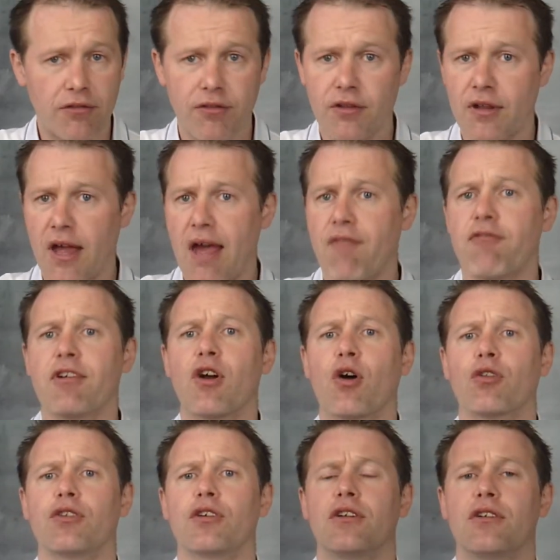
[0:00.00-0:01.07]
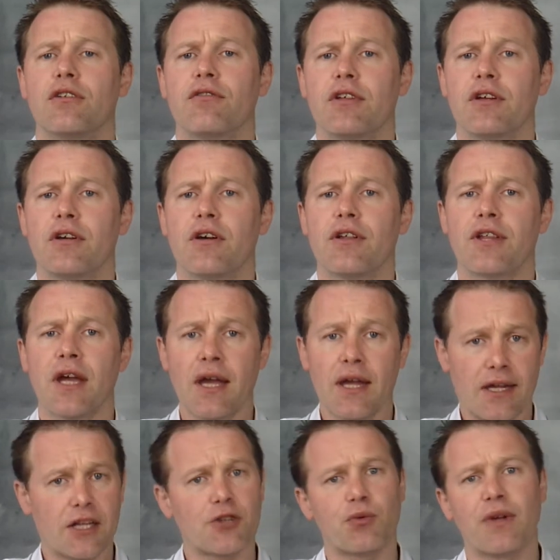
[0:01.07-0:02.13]
Every continent of the earth. Yes,
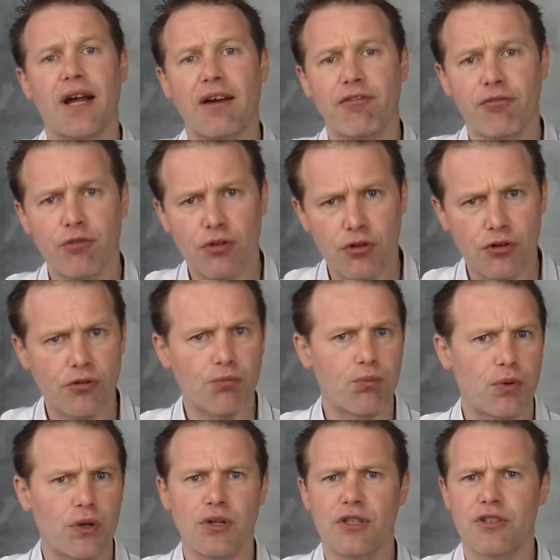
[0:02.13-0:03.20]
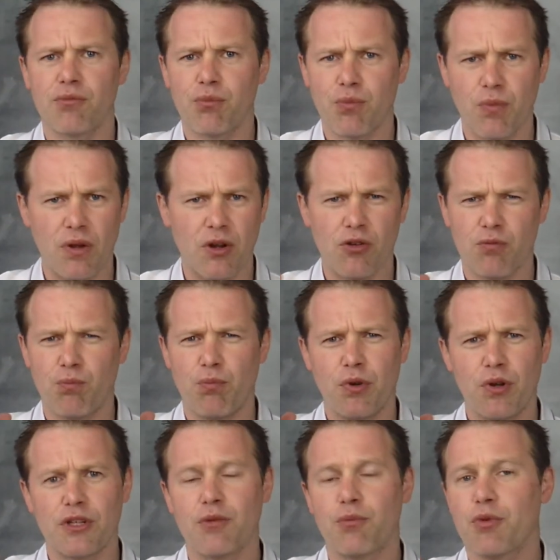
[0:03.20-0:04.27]
we have birds
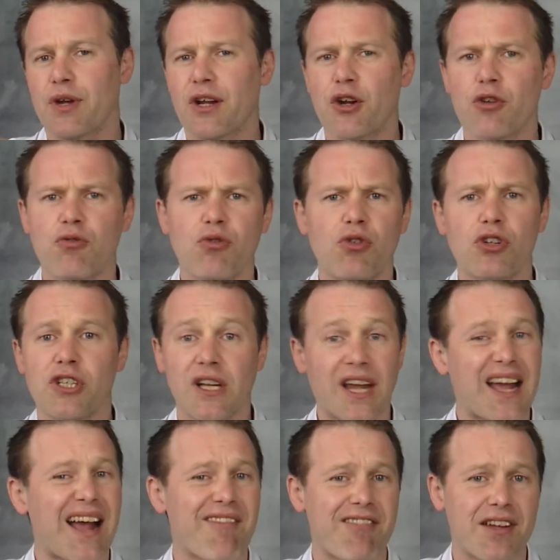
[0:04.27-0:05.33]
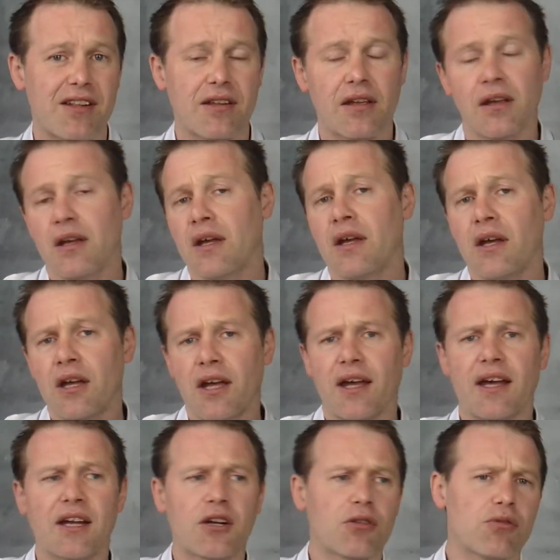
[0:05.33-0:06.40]
of prey and crows and carrion.
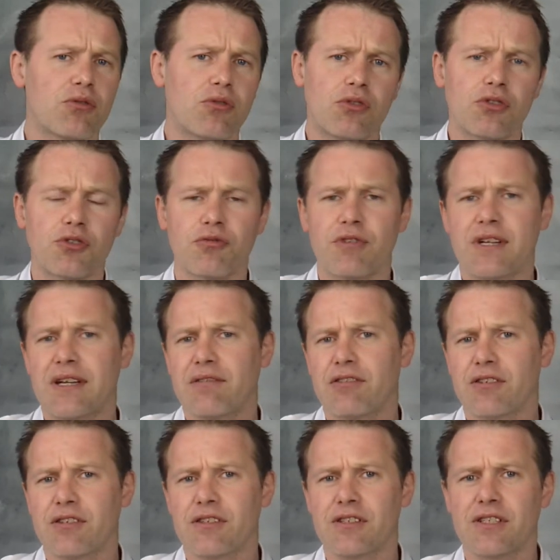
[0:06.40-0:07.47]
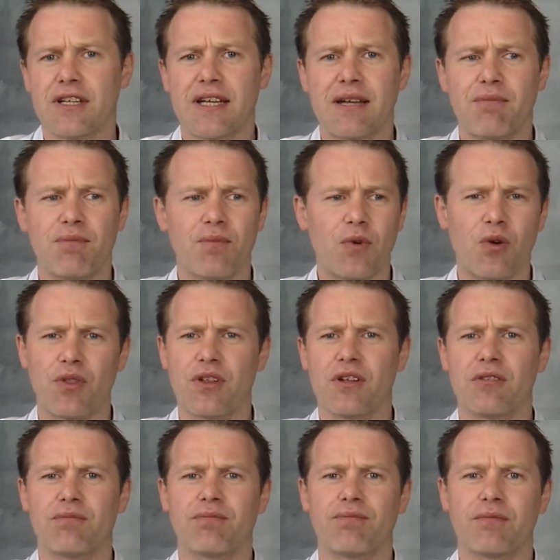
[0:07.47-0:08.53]
Crows, ravens, other
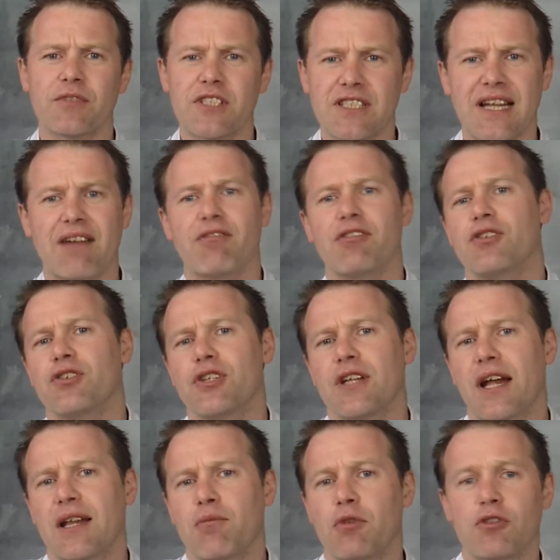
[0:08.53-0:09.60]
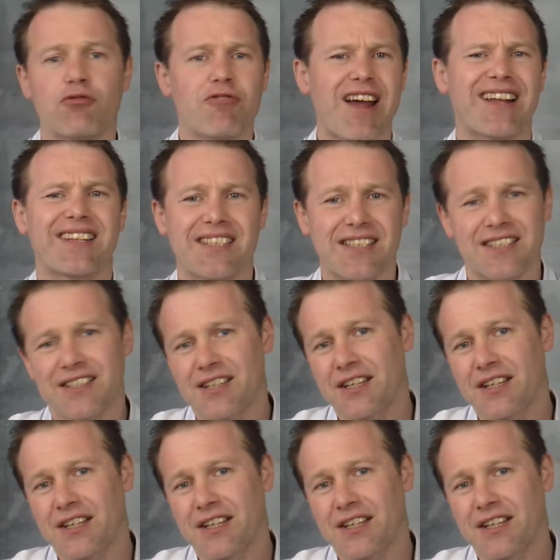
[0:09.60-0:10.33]
scavenging animals, rats.